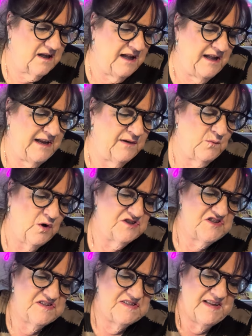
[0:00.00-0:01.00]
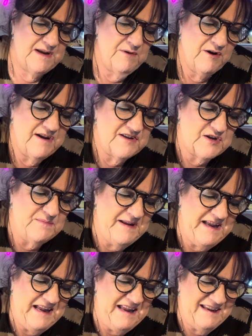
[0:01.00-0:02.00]
and wants to stay married to
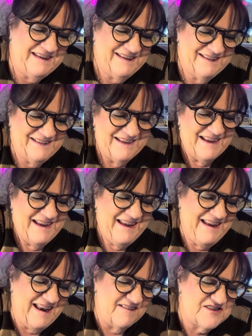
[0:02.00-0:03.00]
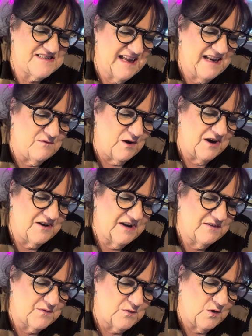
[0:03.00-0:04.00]
me. He never said he wanted a
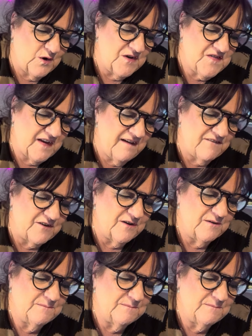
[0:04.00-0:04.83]
divorce, ever.